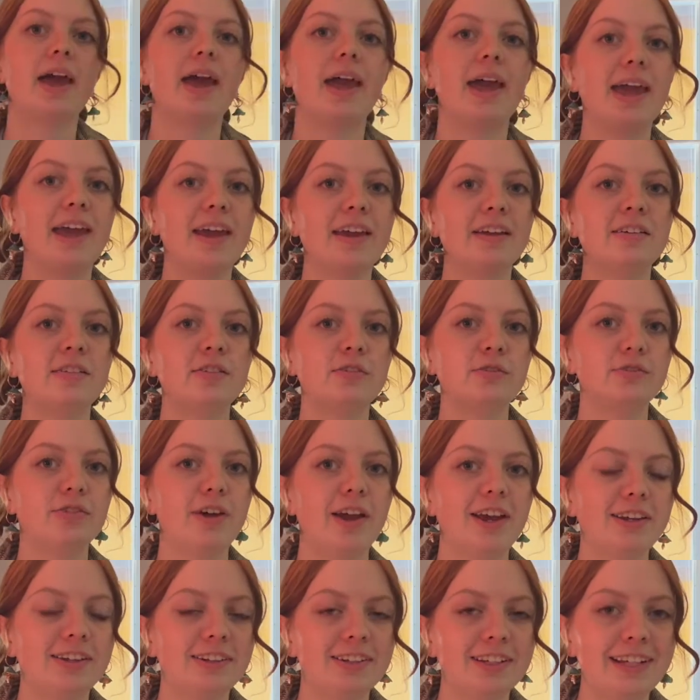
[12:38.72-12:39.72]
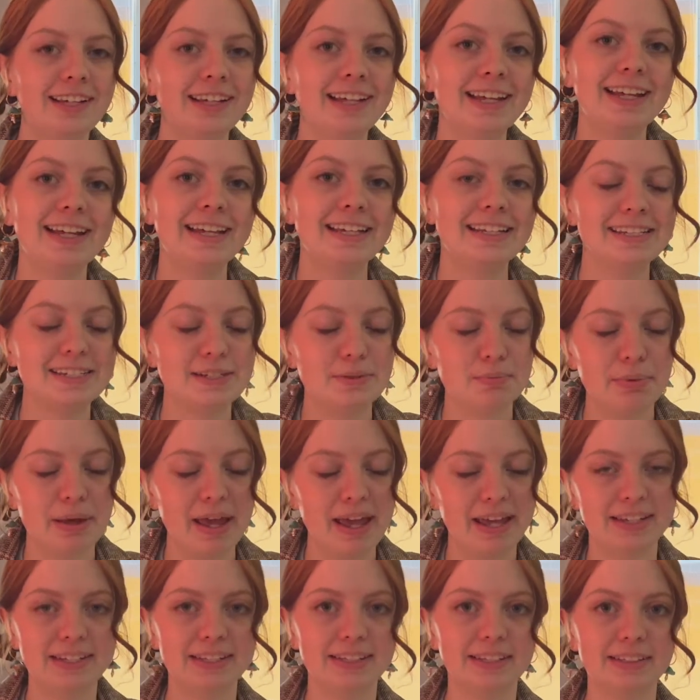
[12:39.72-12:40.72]
And finally,
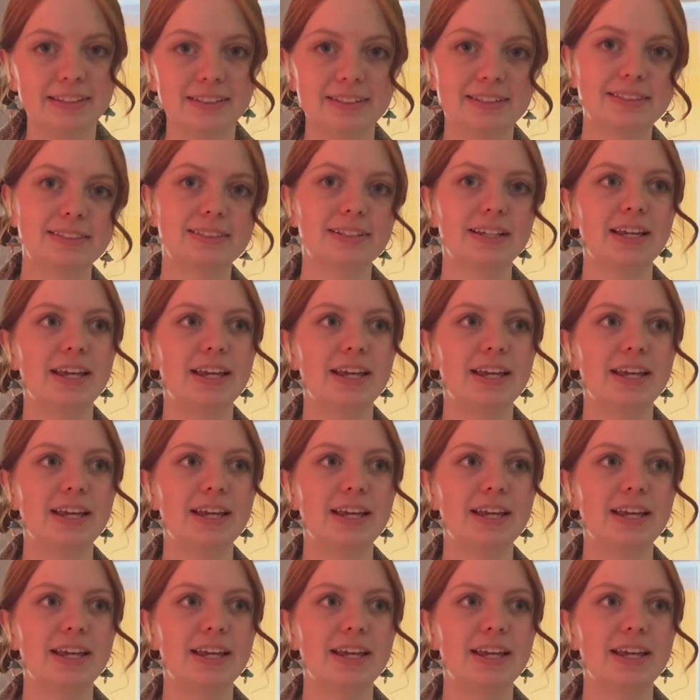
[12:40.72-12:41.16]
independence.